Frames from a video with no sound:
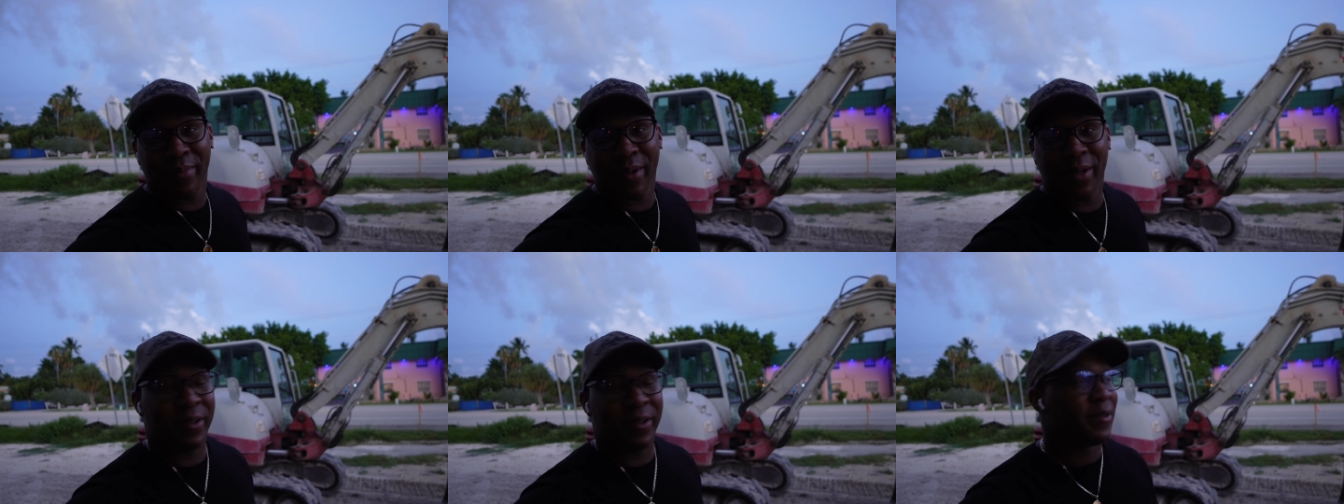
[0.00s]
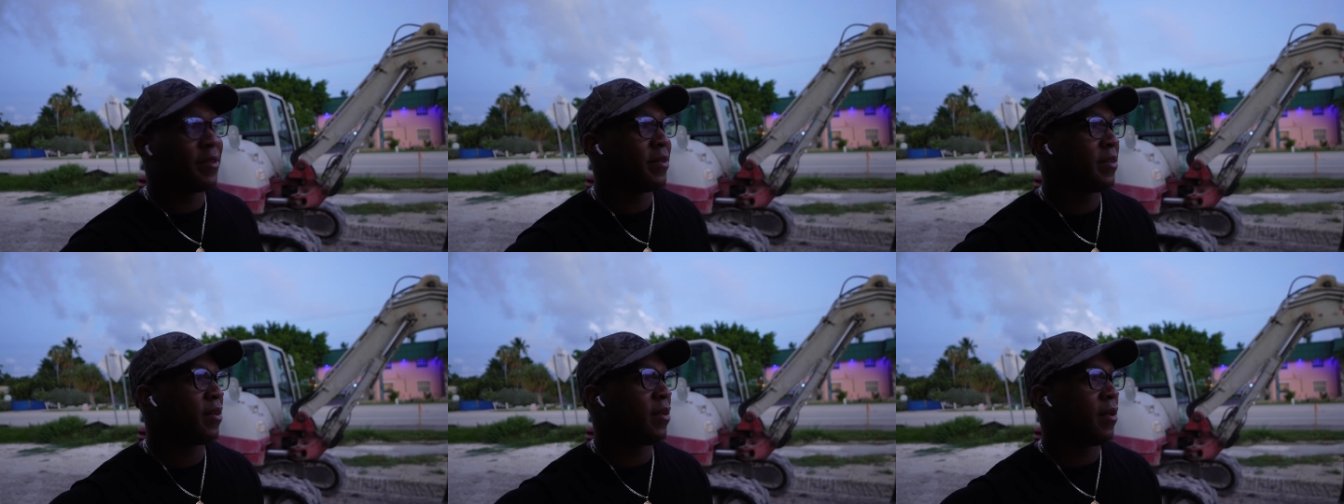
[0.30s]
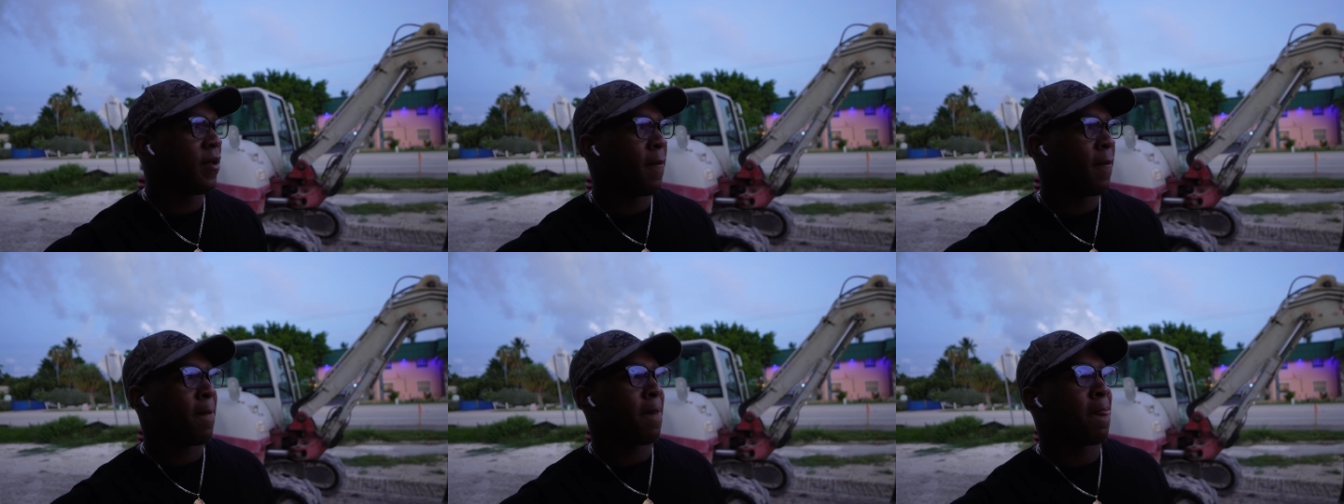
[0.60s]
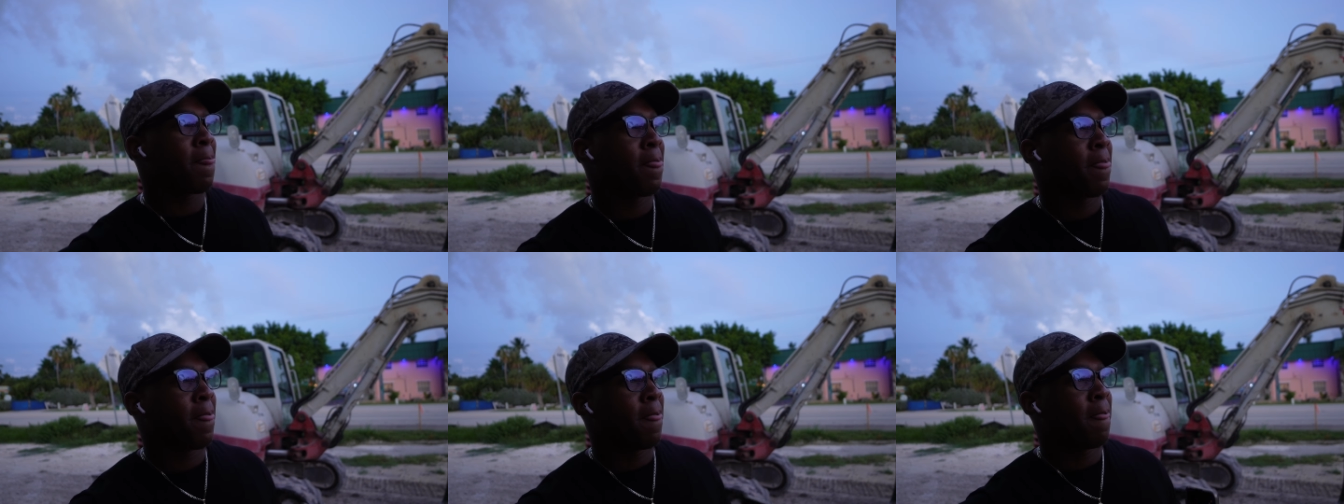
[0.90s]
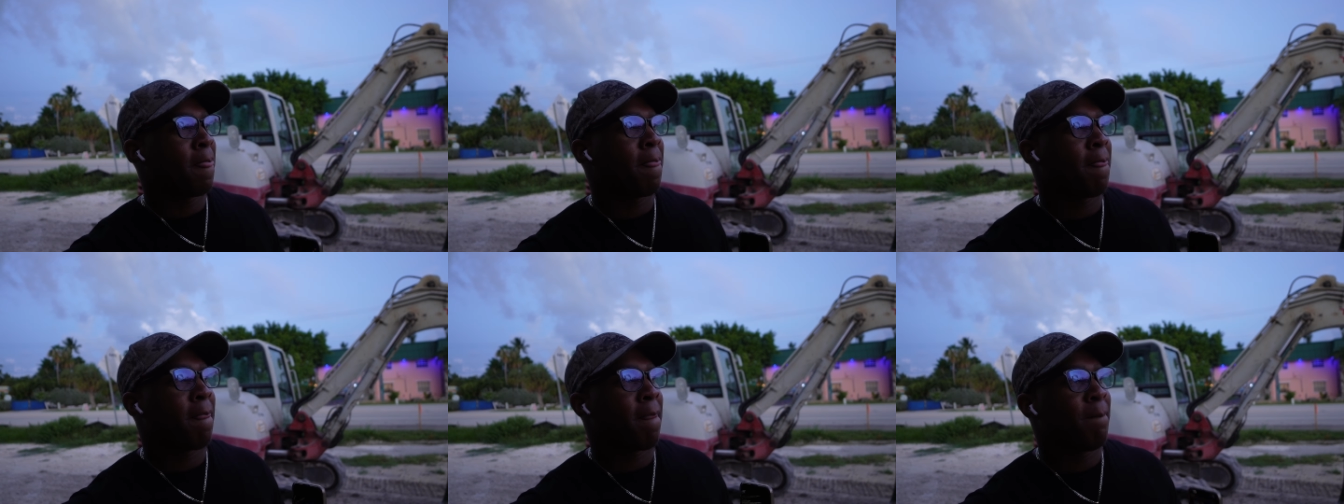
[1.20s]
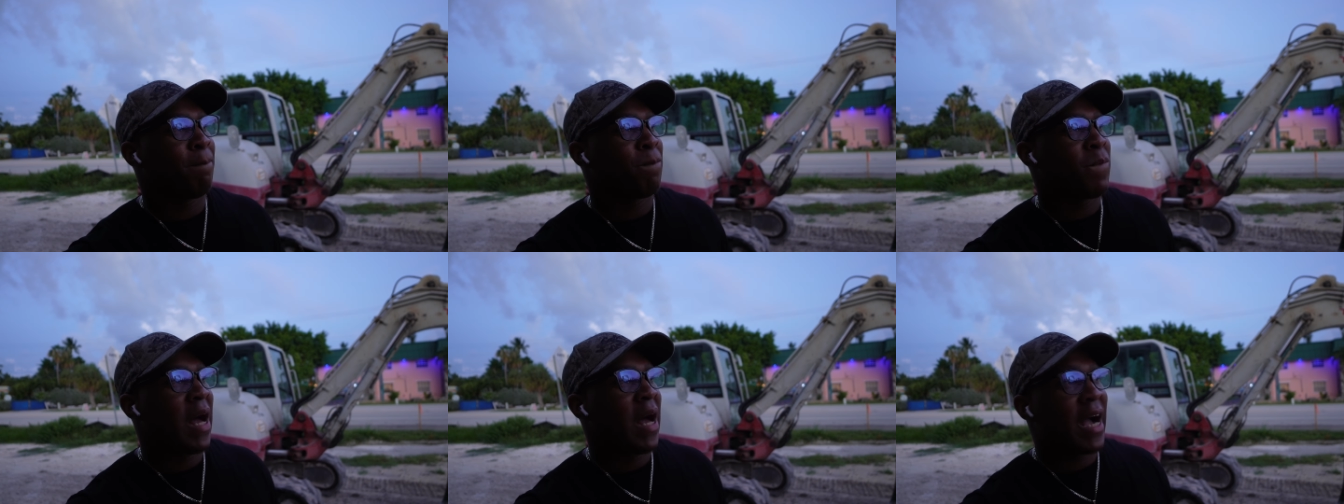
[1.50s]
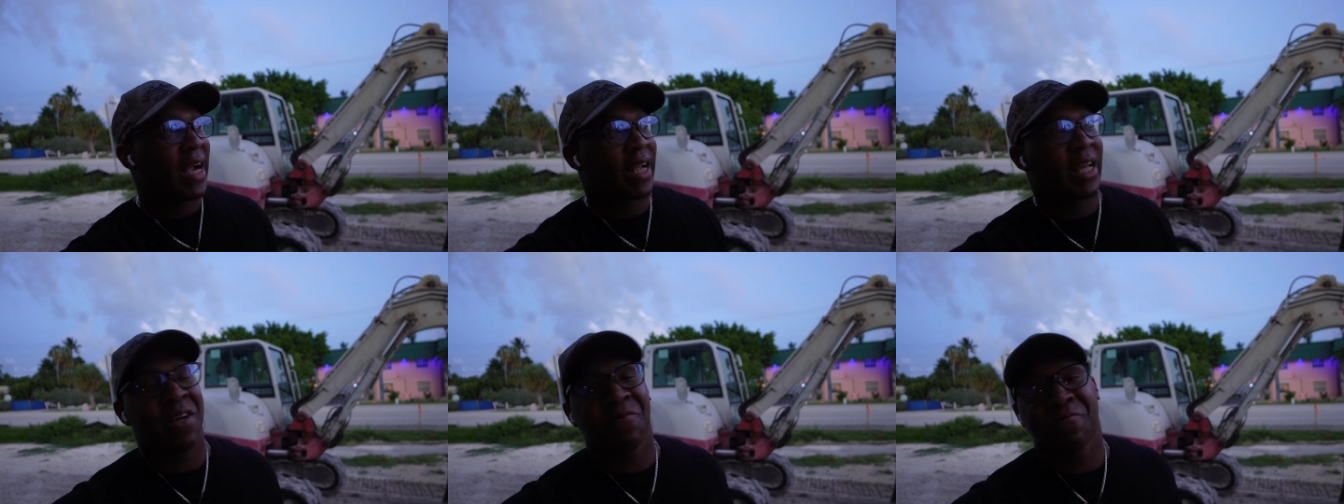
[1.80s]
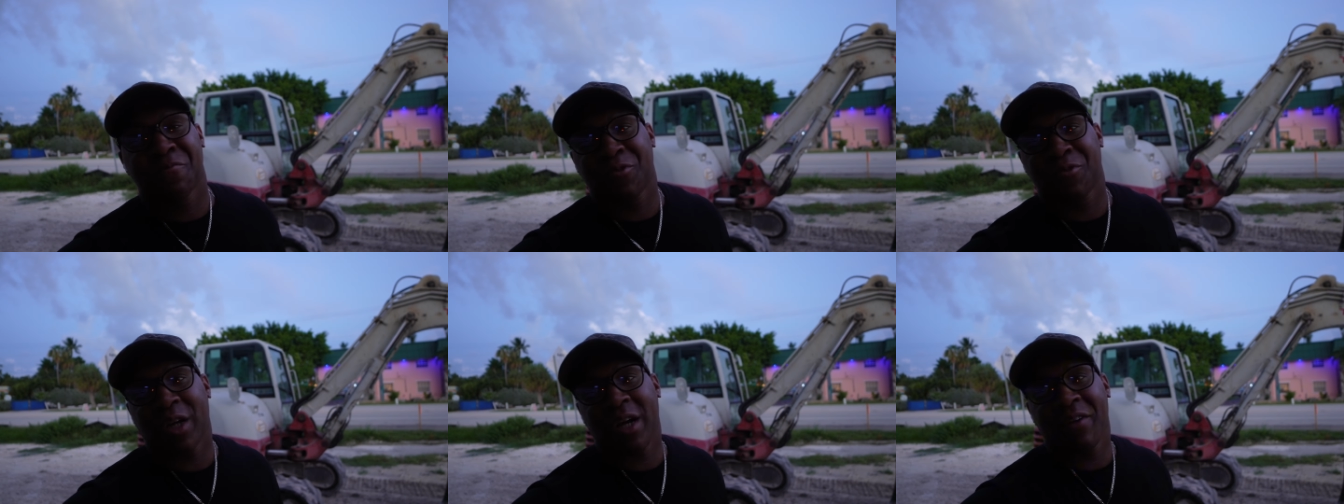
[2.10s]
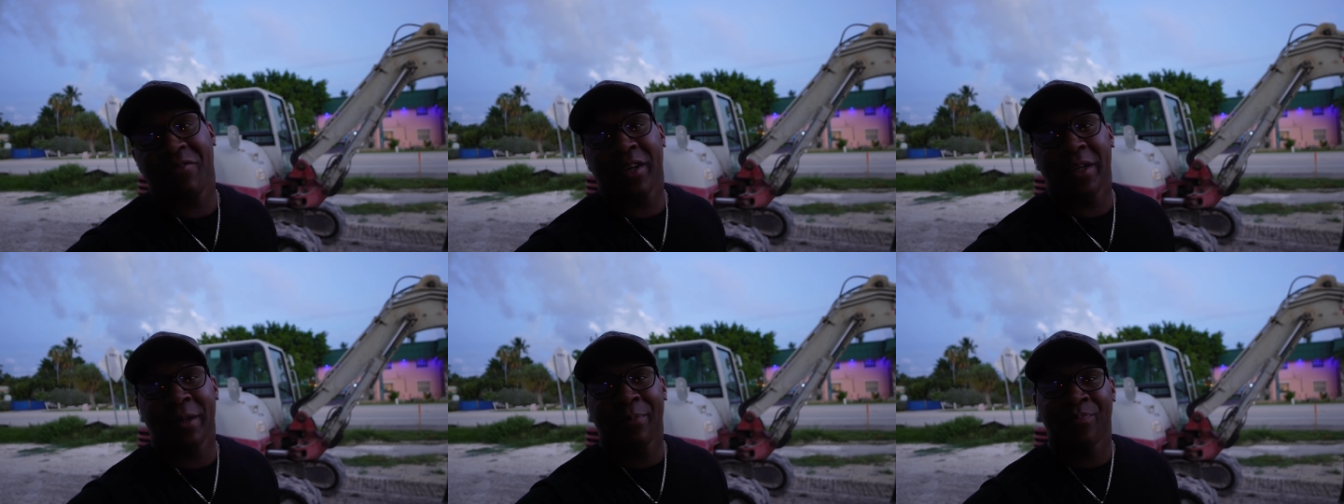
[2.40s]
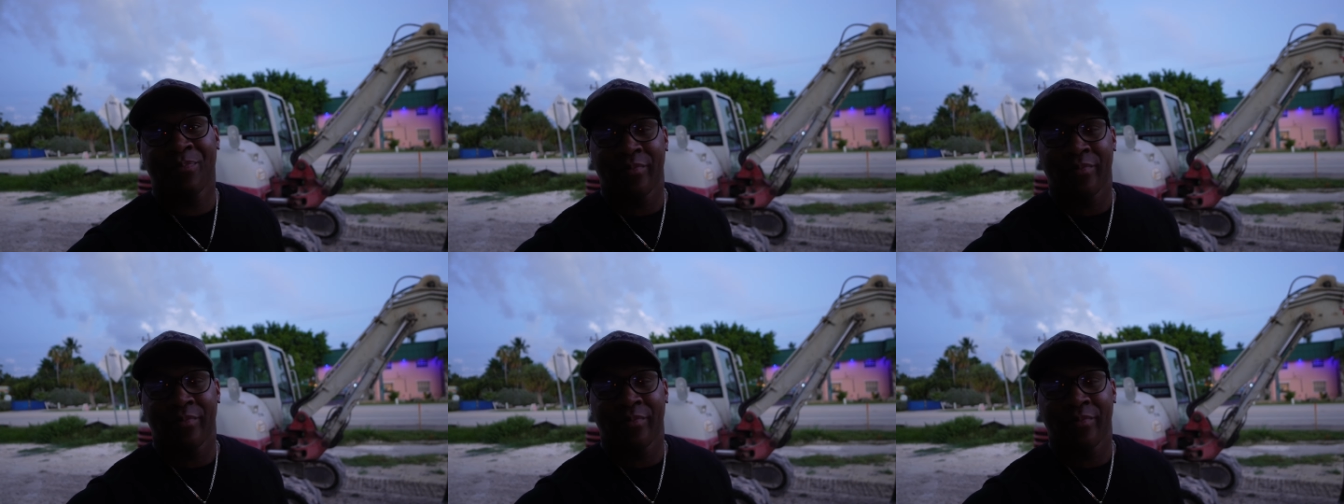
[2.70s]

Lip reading: bro. I came from drive-in,